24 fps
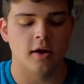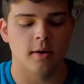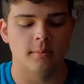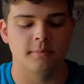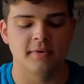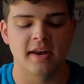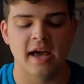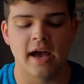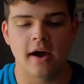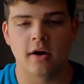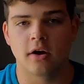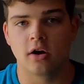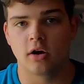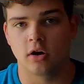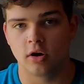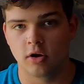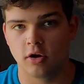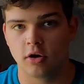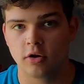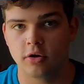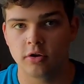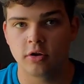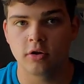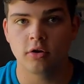come down and
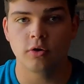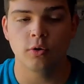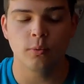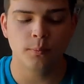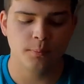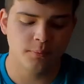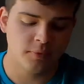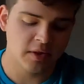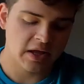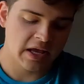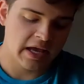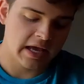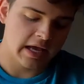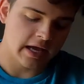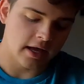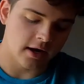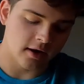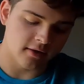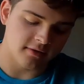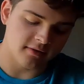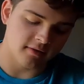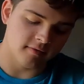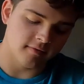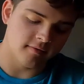hurt you.
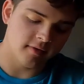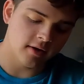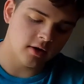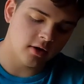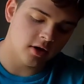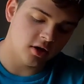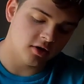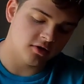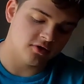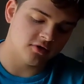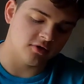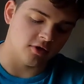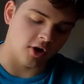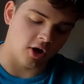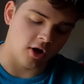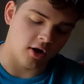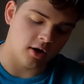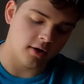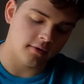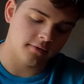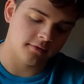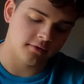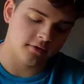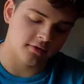And it's a very
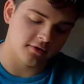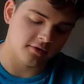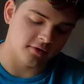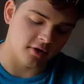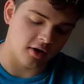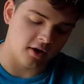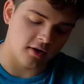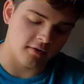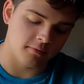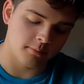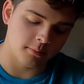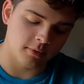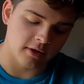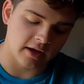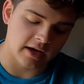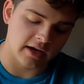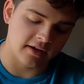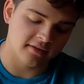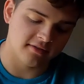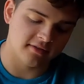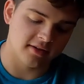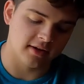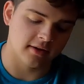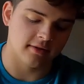soft
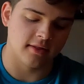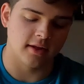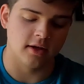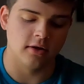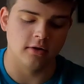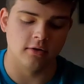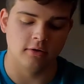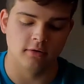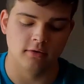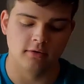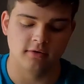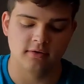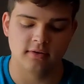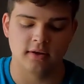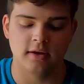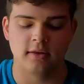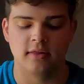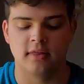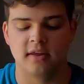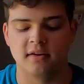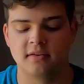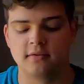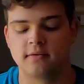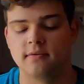plastic they use
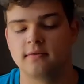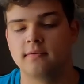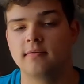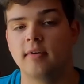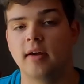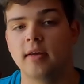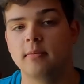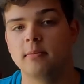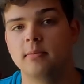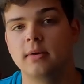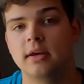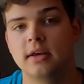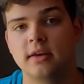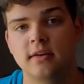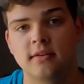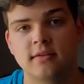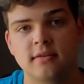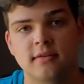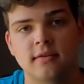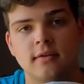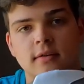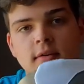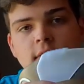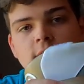in this vent
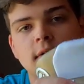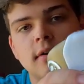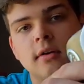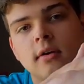piece